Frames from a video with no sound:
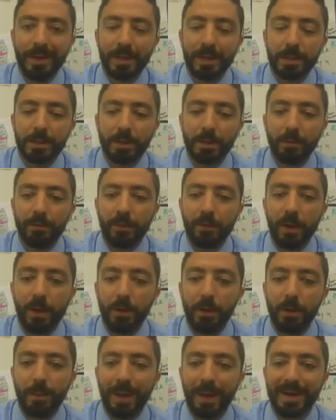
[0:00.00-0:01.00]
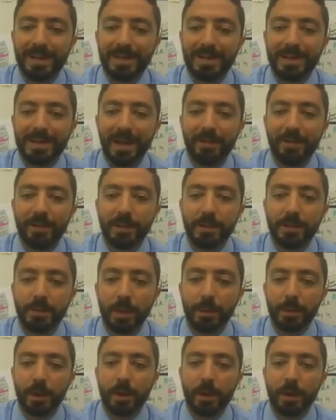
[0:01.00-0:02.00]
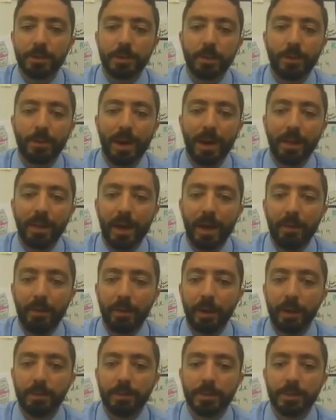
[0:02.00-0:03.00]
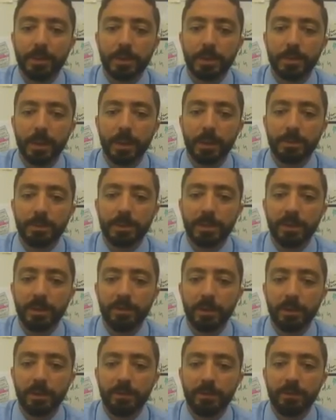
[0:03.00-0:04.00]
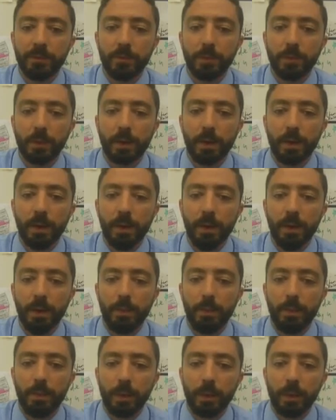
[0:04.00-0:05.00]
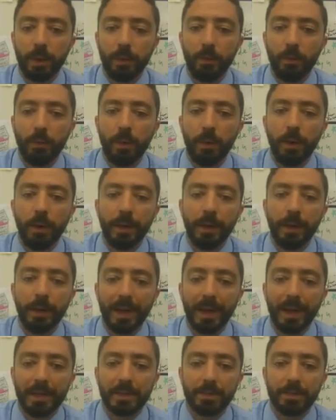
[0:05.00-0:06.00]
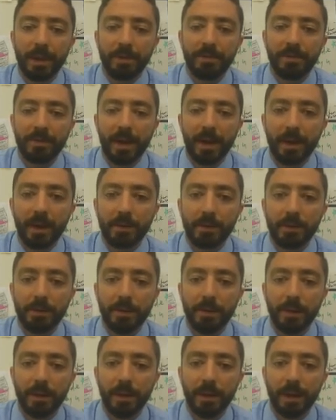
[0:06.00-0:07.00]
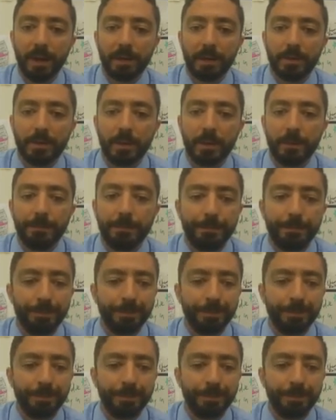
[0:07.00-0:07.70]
It's followed by a 7, so I'm going to also round that one up. So this becomes 74.1 as my final answer.